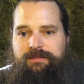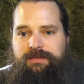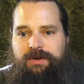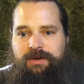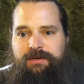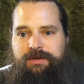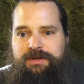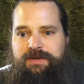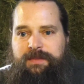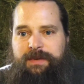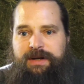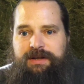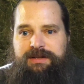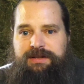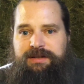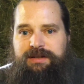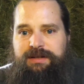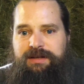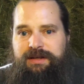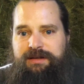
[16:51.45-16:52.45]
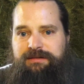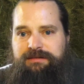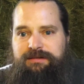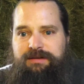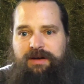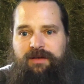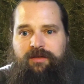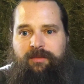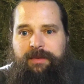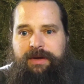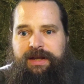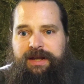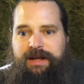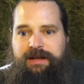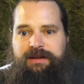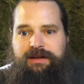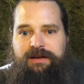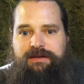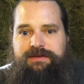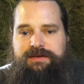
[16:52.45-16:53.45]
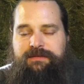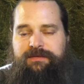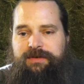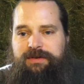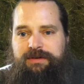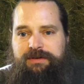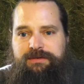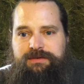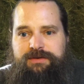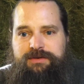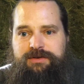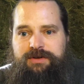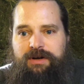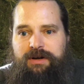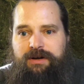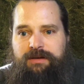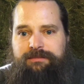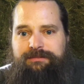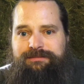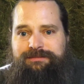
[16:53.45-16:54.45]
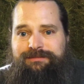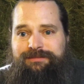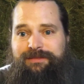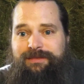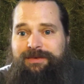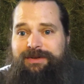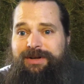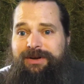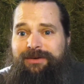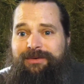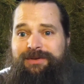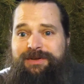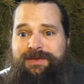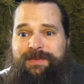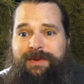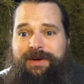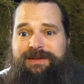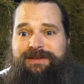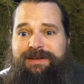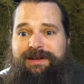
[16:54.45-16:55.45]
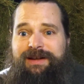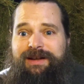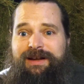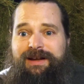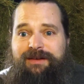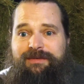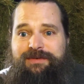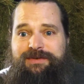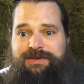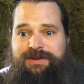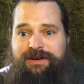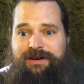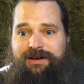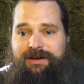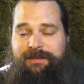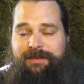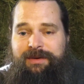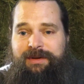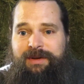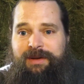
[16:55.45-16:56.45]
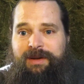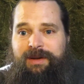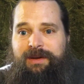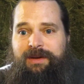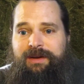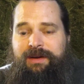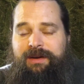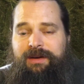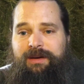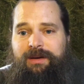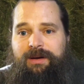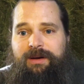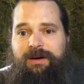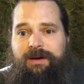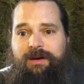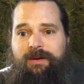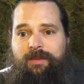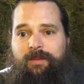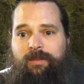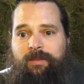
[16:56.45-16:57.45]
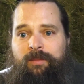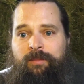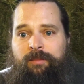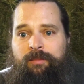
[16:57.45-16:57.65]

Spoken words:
Don't expect to get government handouts if you lose your job. Don't expect to have a job.